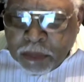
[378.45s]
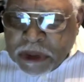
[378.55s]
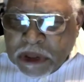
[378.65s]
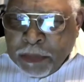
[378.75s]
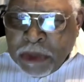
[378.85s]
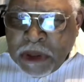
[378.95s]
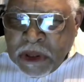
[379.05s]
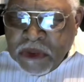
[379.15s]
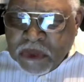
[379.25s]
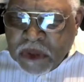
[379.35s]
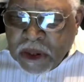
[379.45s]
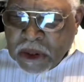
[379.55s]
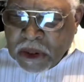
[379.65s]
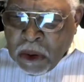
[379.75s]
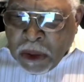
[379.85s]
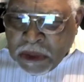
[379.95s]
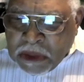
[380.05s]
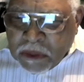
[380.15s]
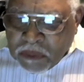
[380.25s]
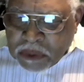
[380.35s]
But the peace that God
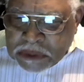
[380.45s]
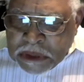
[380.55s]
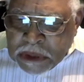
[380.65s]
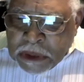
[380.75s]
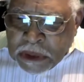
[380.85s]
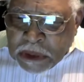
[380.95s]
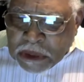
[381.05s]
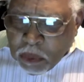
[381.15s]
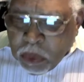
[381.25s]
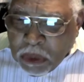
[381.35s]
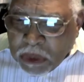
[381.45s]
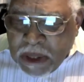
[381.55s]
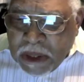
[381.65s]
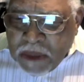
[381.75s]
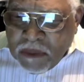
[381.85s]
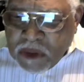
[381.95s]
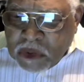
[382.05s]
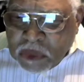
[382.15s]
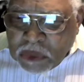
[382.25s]
gives, the world can't give it to